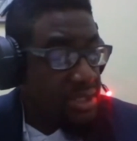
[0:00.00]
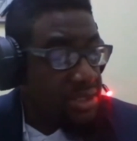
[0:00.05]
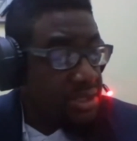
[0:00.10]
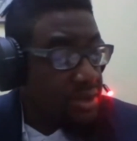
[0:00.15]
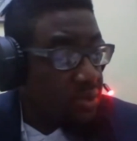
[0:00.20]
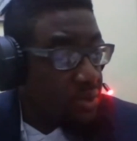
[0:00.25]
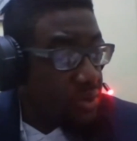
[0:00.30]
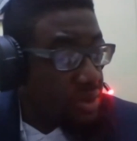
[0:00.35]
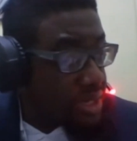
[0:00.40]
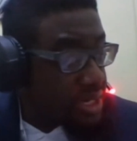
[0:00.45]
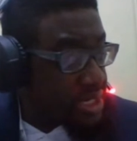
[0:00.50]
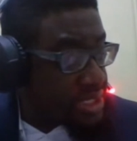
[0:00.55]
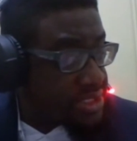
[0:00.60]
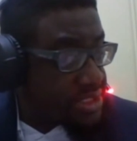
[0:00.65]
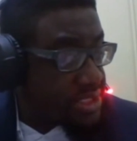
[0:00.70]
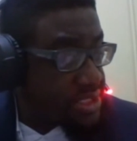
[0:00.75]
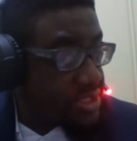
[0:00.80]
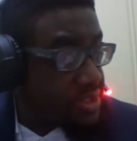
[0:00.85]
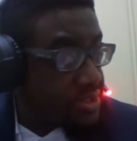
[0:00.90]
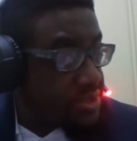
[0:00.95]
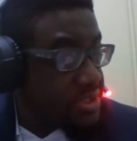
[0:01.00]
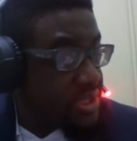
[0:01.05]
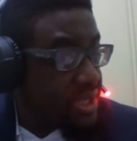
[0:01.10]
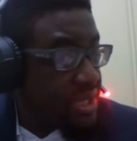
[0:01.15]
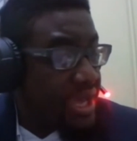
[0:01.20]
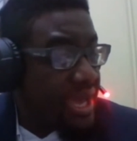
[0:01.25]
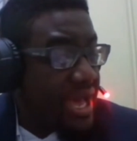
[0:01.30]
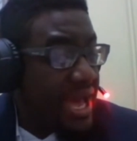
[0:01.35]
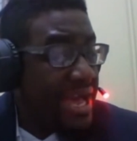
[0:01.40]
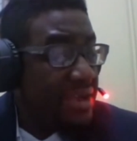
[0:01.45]
and
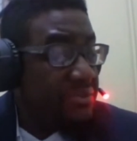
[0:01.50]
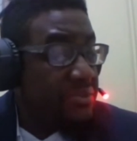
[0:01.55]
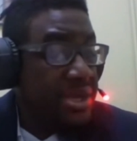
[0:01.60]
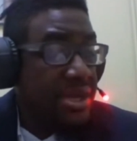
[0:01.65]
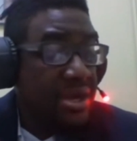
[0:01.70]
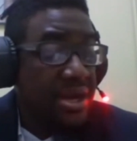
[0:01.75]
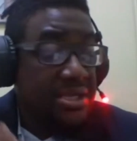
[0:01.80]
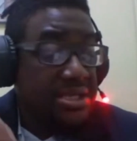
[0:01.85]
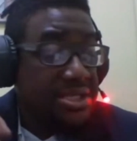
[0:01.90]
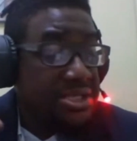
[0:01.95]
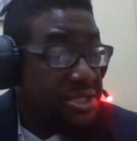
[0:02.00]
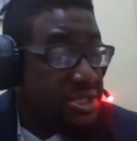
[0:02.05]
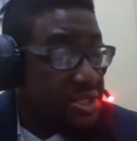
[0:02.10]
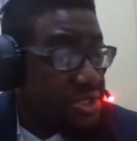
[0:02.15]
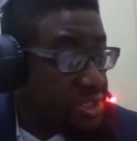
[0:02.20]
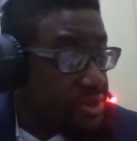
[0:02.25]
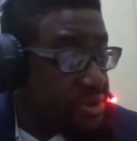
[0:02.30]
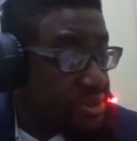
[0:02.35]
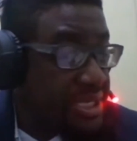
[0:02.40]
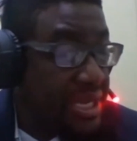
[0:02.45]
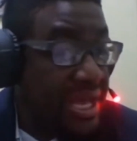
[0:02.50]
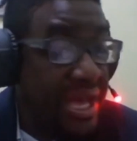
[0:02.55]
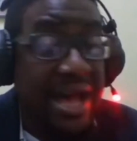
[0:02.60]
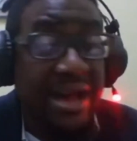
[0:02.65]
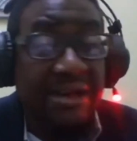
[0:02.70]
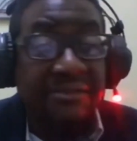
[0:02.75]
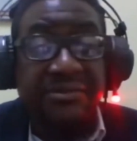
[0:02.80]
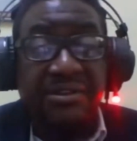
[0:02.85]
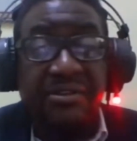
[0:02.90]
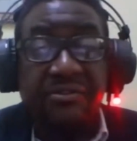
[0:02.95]
we continue to
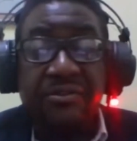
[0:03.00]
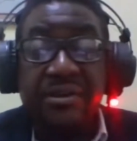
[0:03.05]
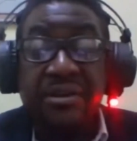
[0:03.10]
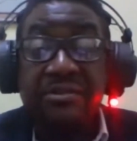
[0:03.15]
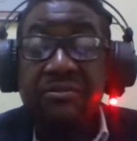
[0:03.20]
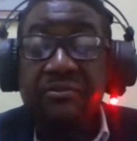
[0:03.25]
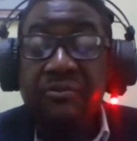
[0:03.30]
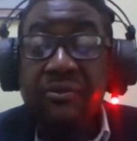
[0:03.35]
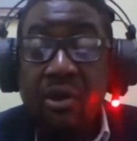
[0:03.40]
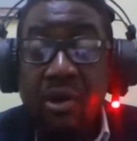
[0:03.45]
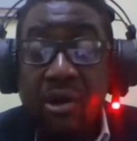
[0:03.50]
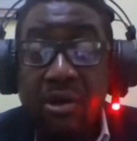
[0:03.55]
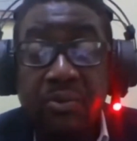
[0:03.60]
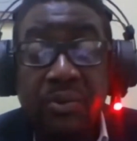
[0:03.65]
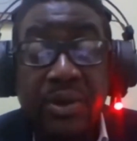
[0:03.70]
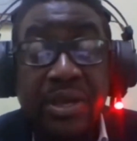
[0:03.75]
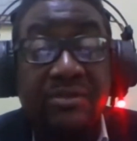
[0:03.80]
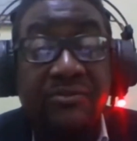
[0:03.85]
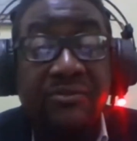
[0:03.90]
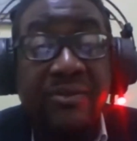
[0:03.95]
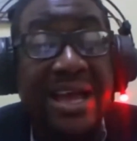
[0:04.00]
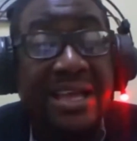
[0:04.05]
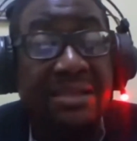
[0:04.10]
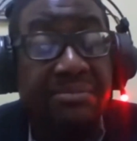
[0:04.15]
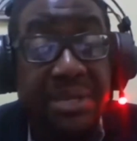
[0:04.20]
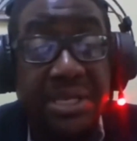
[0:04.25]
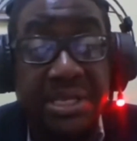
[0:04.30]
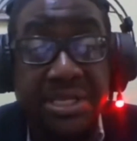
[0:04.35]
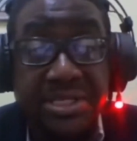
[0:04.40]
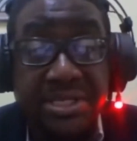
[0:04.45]
have different forums. We
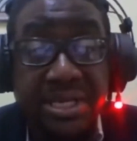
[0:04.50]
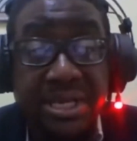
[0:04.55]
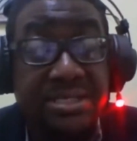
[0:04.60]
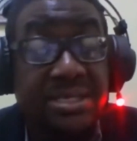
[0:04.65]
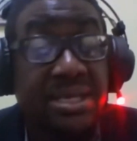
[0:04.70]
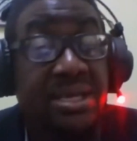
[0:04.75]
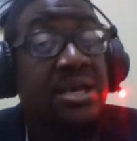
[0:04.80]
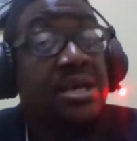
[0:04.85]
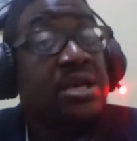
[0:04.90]
invite ministers.